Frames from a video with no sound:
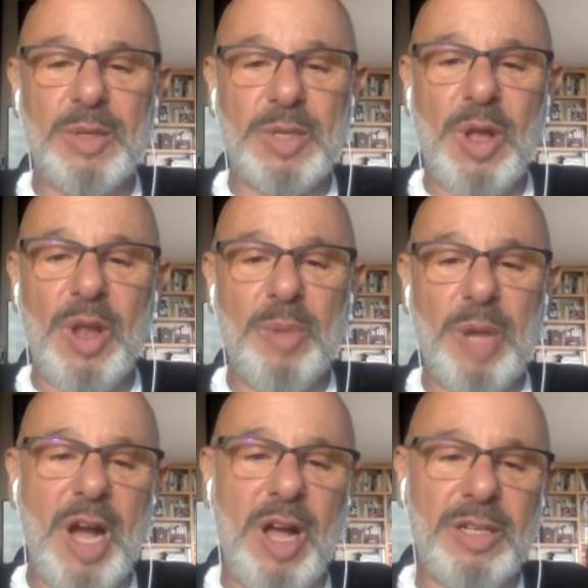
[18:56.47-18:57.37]
was all
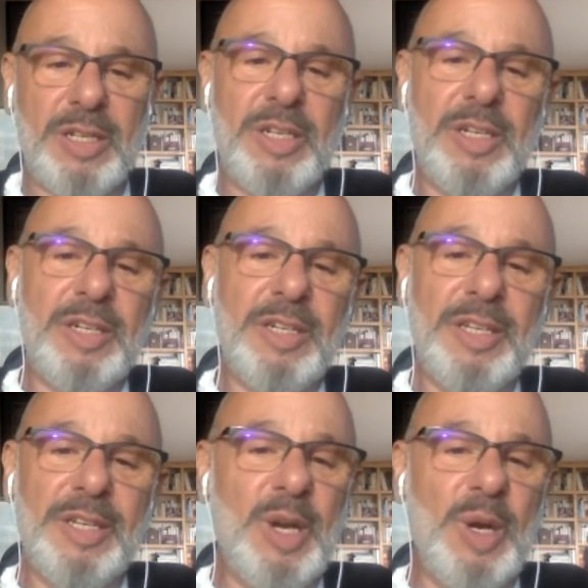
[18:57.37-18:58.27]
about
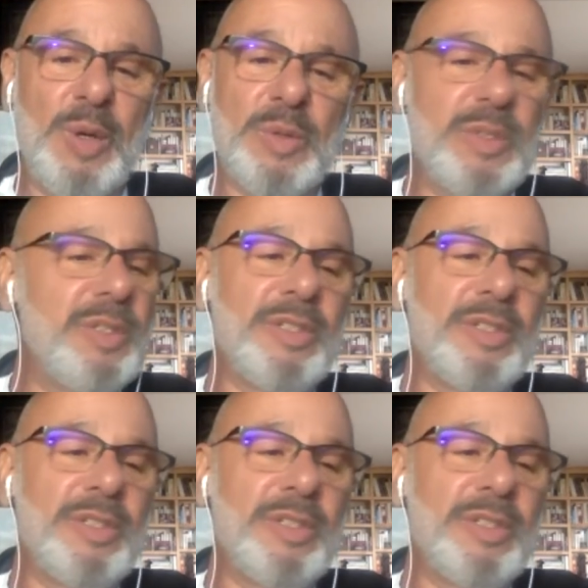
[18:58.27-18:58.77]
you know